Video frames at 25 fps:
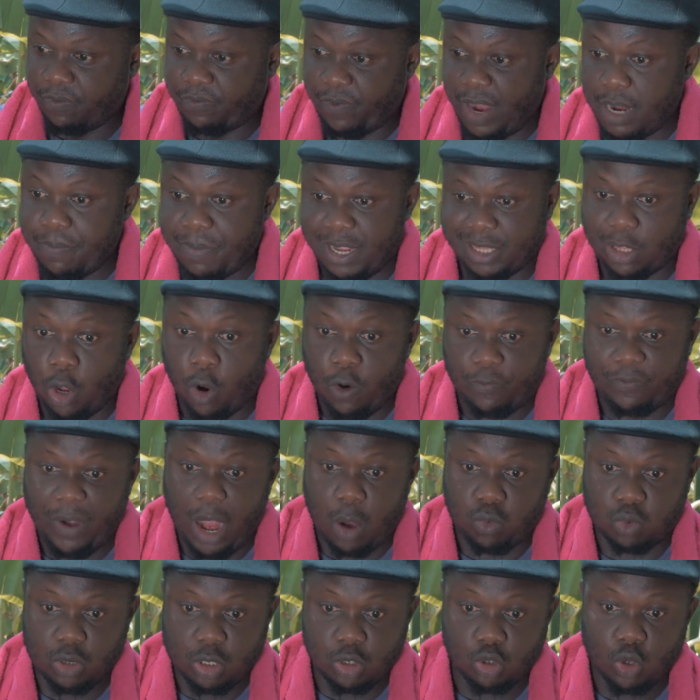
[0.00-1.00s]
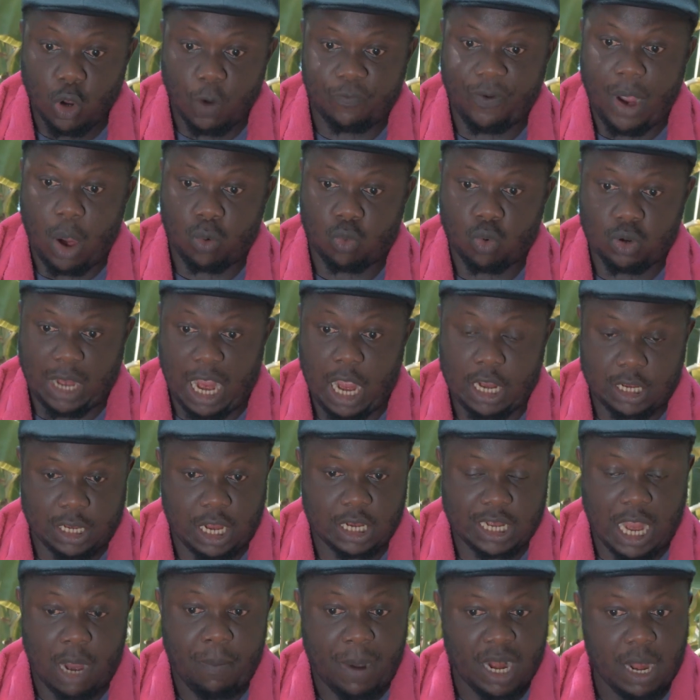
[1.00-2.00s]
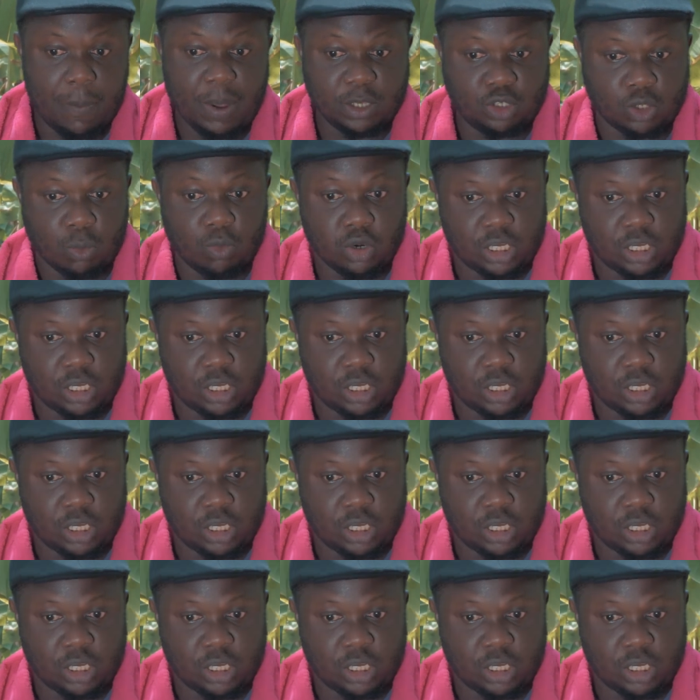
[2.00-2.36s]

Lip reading: Find better offer, will you offer up with character? Come on, let me so